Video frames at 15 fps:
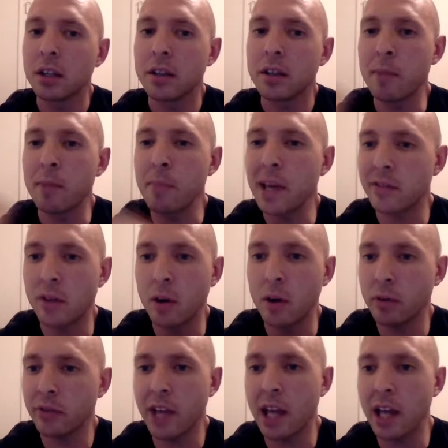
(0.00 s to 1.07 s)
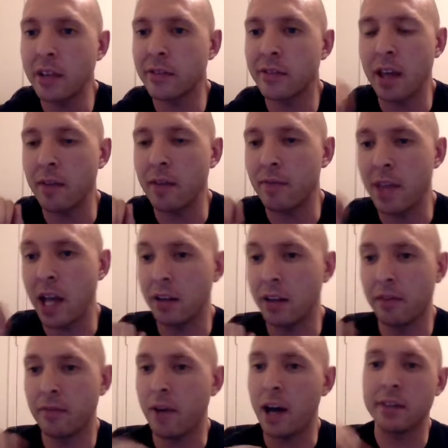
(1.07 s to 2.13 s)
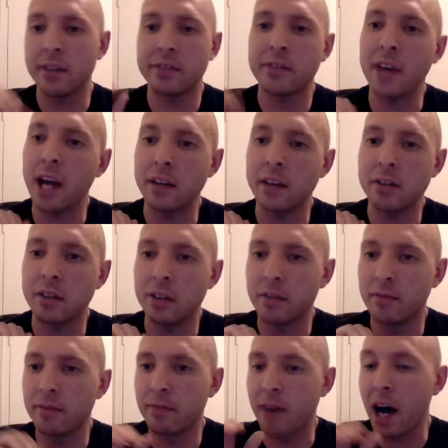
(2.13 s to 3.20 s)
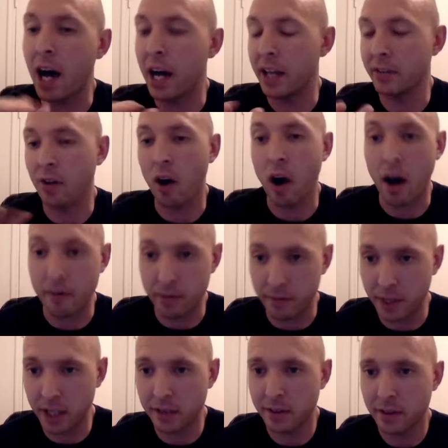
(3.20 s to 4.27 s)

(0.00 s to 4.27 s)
that makes no sense if they decide to devise off of it.